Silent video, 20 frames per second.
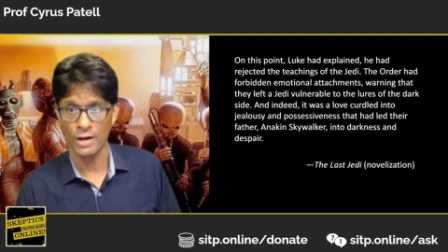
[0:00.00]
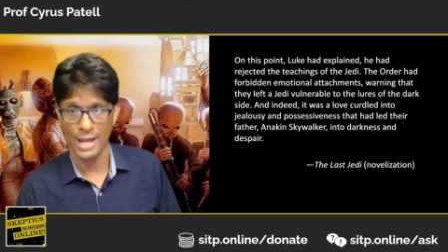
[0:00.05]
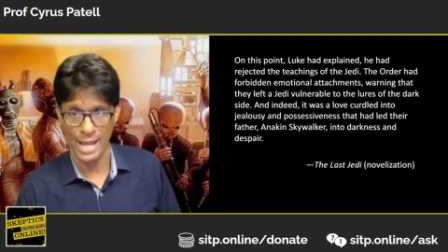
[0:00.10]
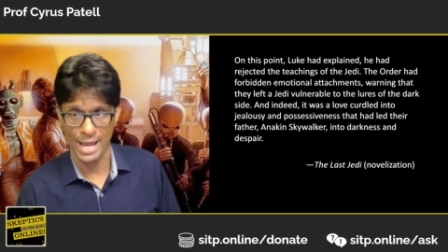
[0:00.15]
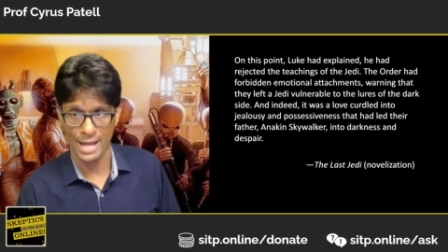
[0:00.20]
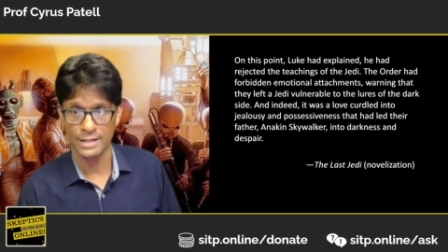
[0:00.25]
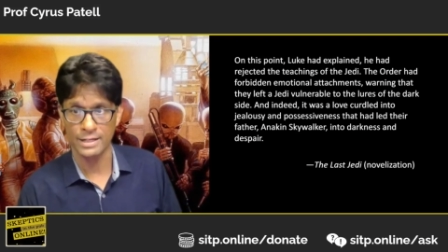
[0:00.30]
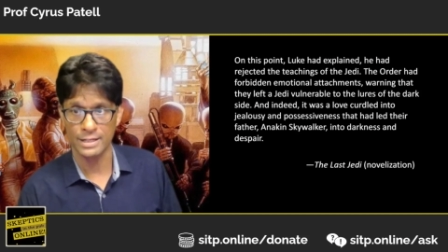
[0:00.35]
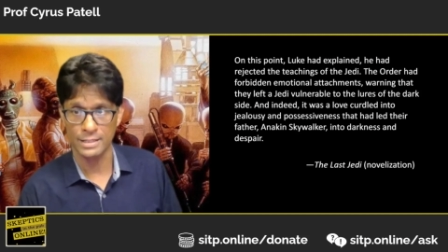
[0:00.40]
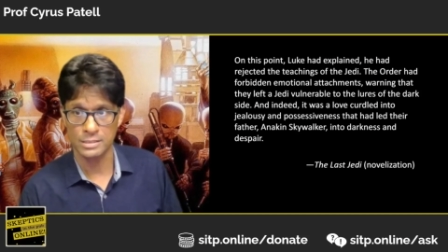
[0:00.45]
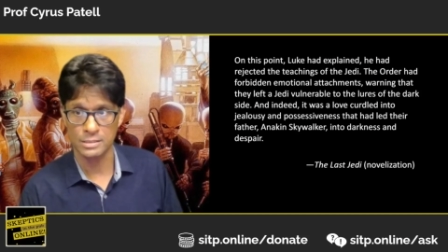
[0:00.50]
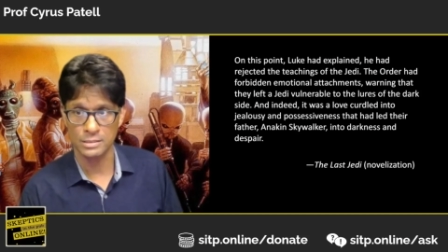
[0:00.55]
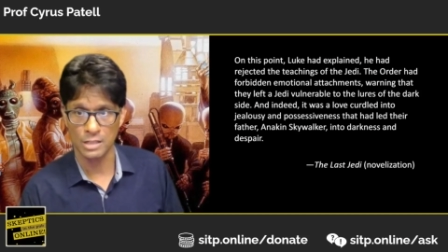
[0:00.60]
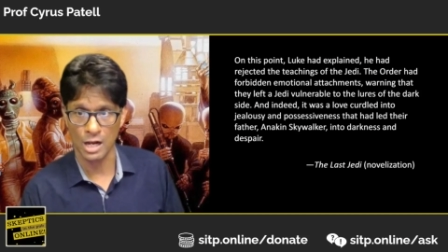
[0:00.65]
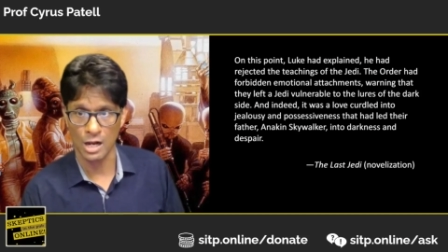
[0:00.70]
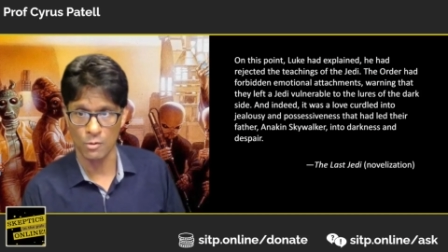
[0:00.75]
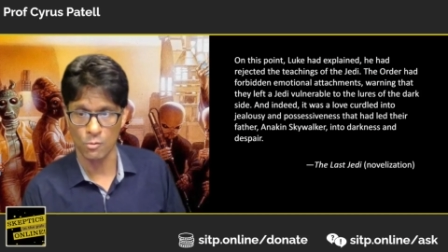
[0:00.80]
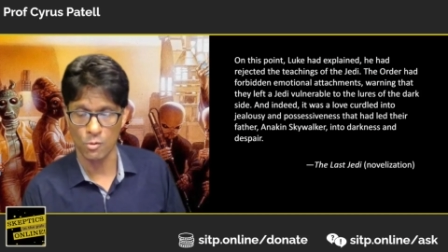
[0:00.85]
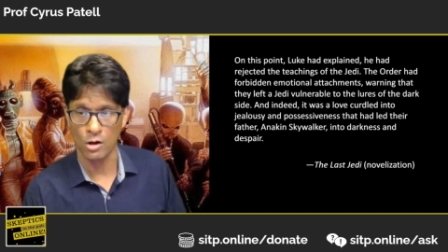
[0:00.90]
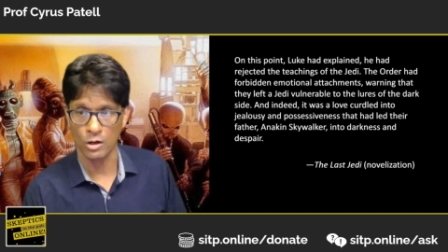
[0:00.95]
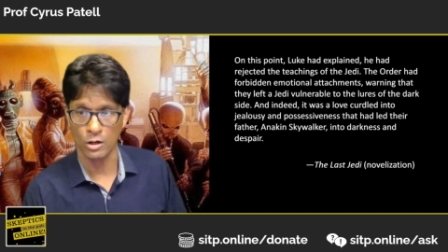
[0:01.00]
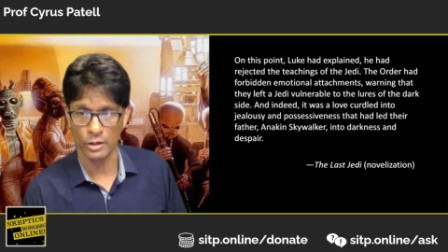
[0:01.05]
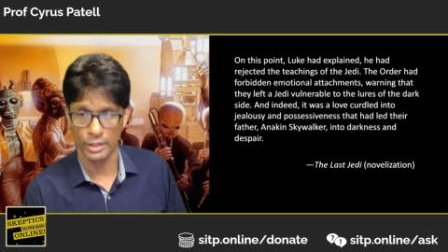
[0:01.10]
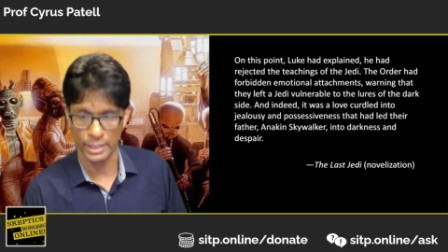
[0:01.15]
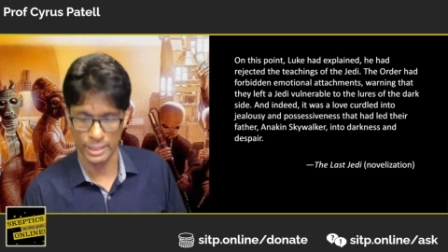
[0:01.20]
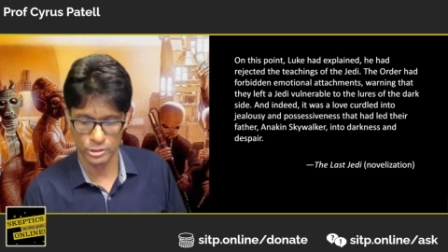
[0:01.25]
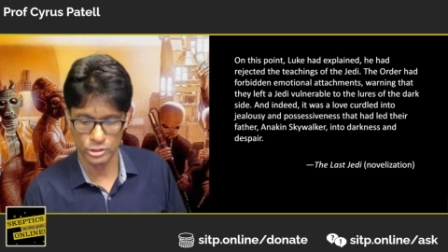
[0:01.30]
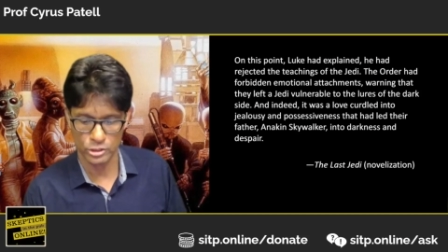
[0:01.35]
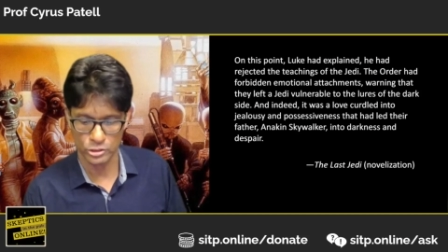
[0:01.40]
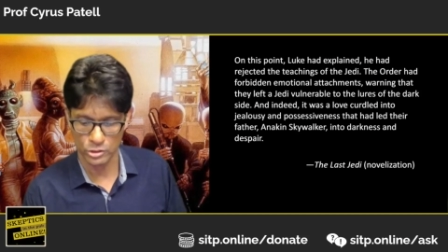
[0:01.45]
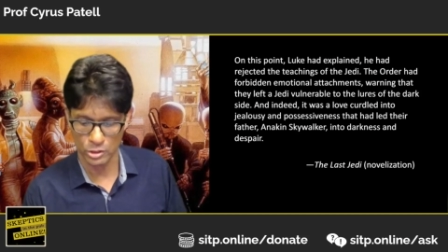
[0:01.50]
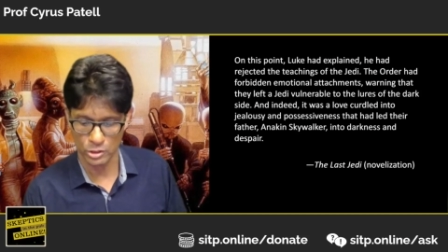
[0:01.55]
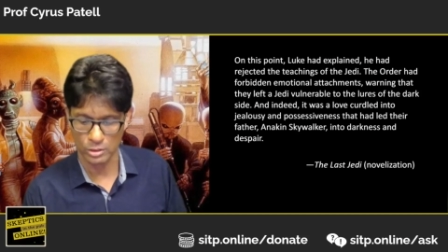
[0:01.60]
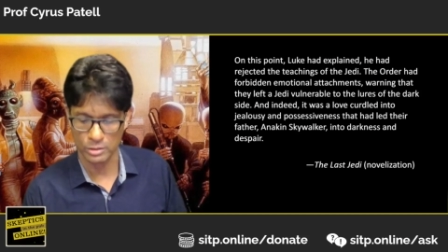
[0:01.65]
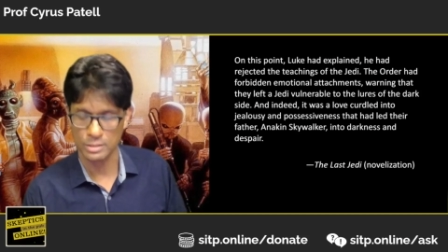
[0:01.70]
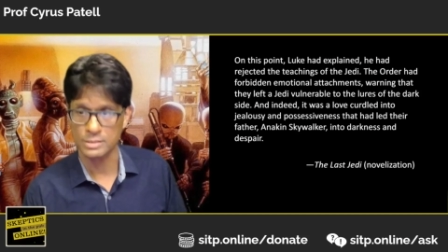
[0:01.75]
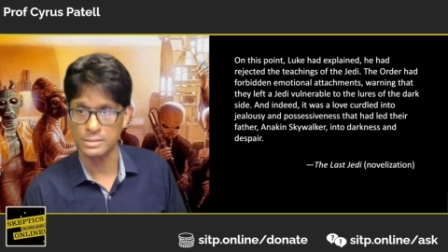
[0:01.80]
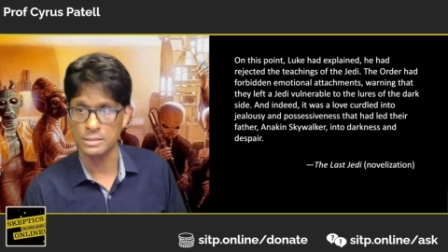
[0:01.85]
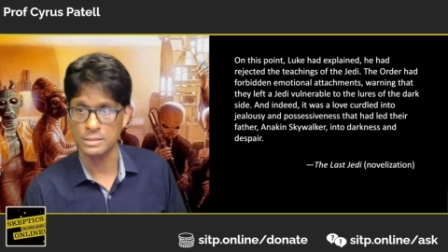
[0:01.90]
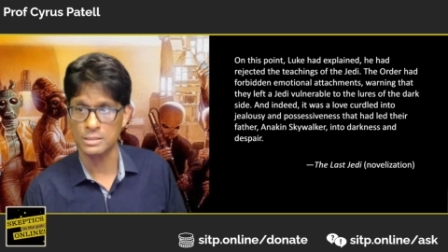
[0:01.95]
Anakin Skywalker, into darkness and